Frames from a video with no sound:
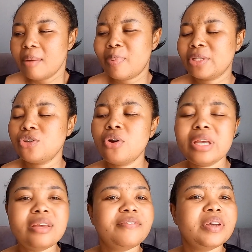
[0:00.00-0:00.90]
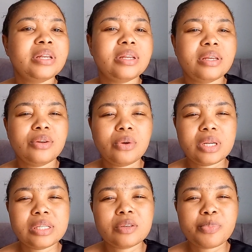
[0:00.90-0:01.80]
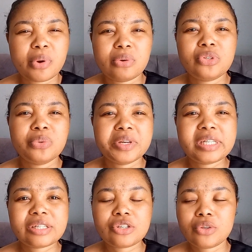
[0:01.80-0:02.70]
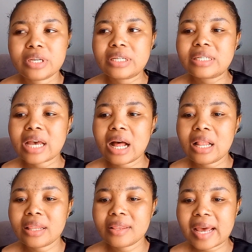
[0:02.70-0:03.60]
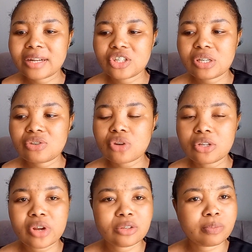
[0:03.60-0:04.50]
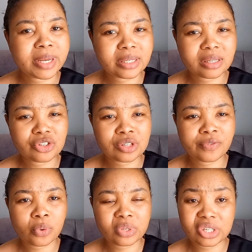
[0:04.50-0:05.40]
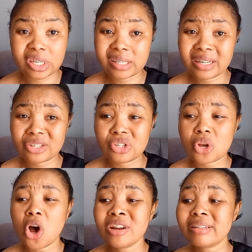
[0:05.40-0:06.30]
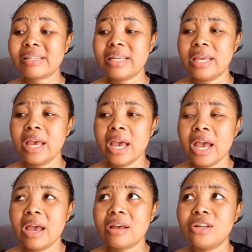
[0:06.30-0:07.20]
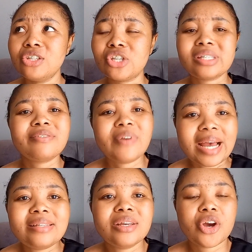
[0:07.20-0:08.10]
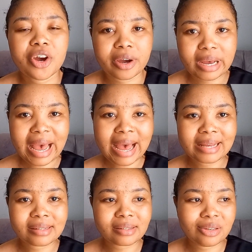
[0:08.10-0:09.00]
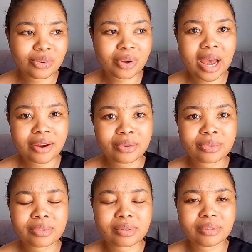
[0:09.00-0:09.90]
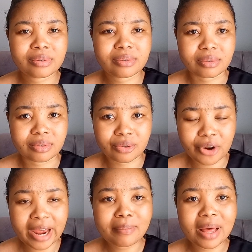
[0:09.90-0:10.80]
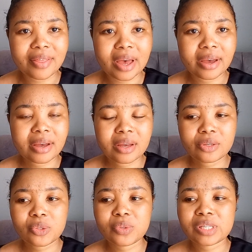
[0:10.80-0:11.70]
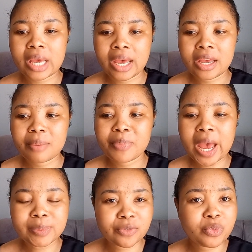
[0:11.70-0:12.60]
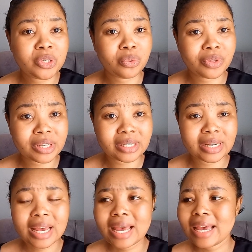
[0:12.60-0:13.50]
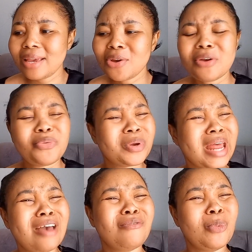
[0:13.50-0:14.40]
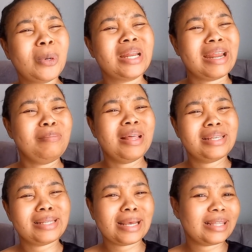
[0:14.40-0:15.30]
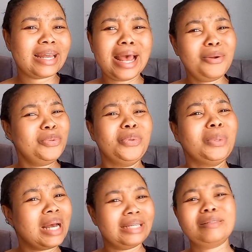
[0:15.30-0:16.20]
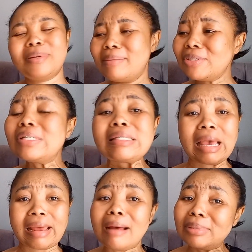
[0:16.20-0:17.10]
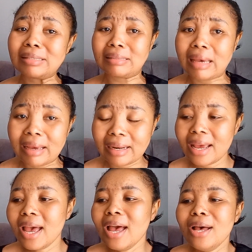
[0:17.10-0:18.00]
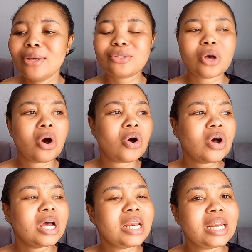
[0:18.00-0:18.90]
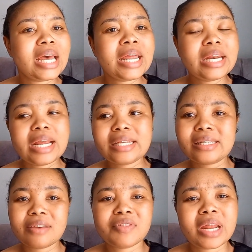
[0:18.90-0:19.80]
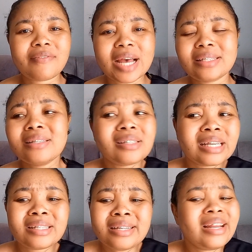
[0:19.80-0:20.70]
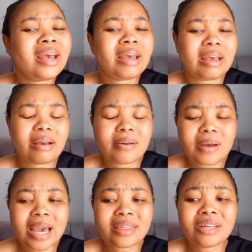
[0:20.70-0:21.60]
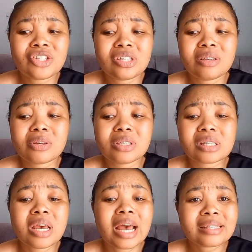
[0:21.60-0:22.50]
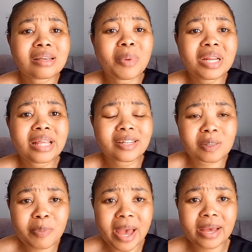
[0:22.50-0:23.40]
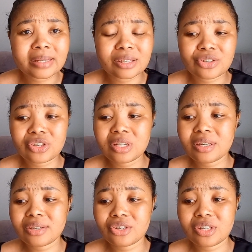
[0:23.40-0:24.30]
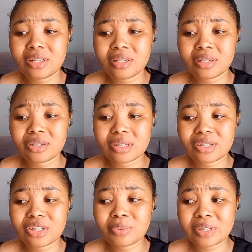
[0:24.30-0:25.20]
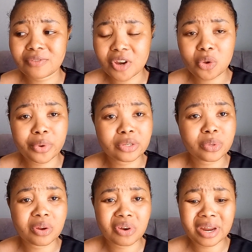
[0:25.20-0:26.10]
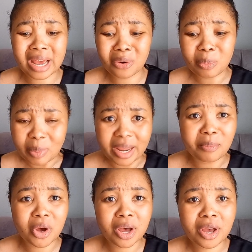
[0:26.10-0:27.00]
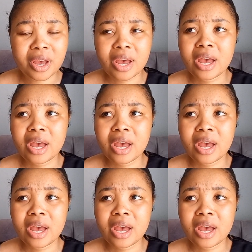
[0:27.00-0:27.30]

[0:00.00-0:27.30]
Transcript: But, you know, even, you know, Lynn's approach to it, you can tell that she's not trying to make decisions for DJ Zinhle. She's honestly just advising her as, you know, Kairo's grandmother to say, perhaps if we do this, and you know, if we could have more grandmothers like that. I don't know, guys, but I'm just saying. So Lynn is giving that advice. And DJ Zinhle, I think she, because as someone in that space, she was very quick to agree, and I don't blame her.